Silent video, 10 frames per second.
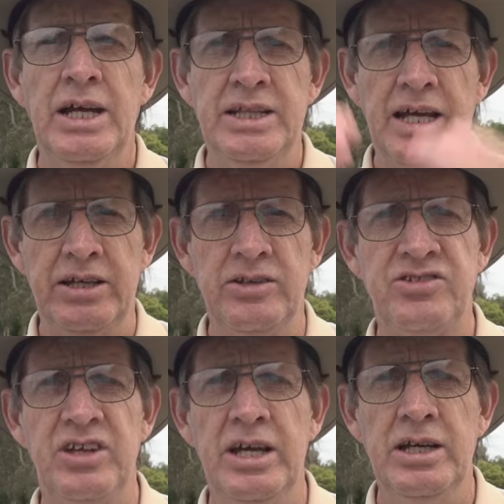Now you can
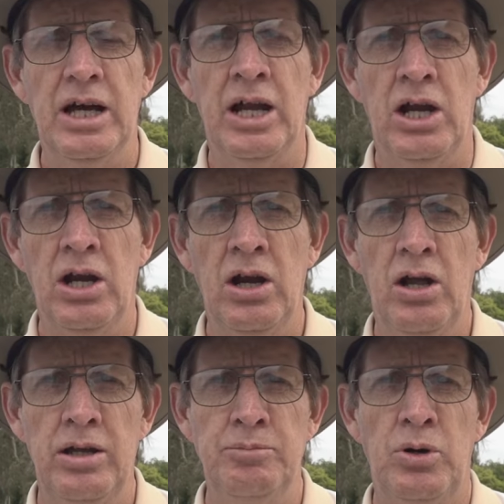see a
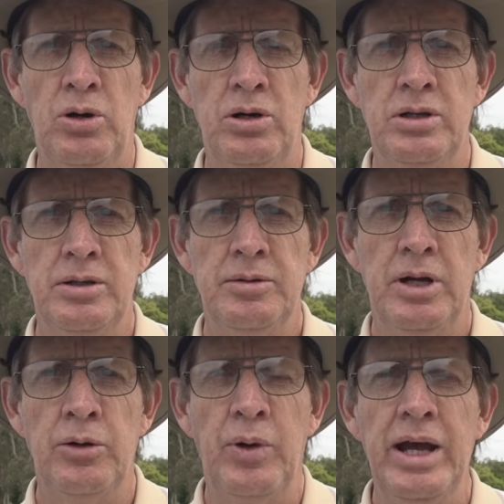lot more
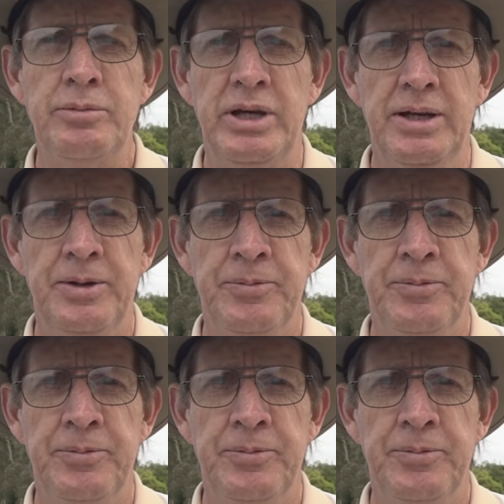around me.